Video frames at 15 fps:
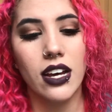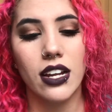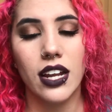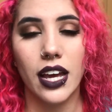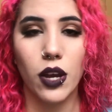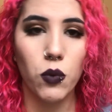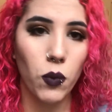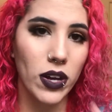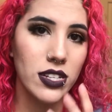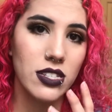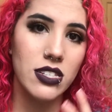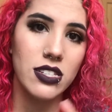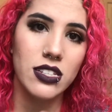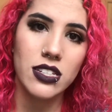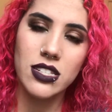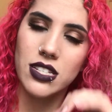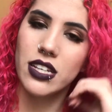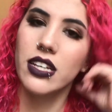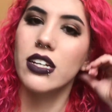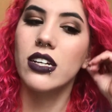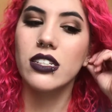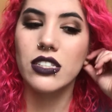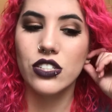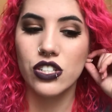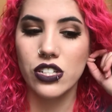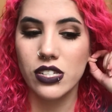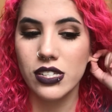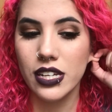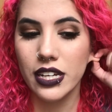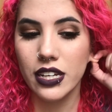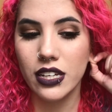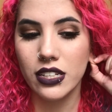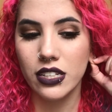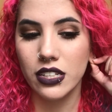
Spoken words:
Like once it's healed, it's just like an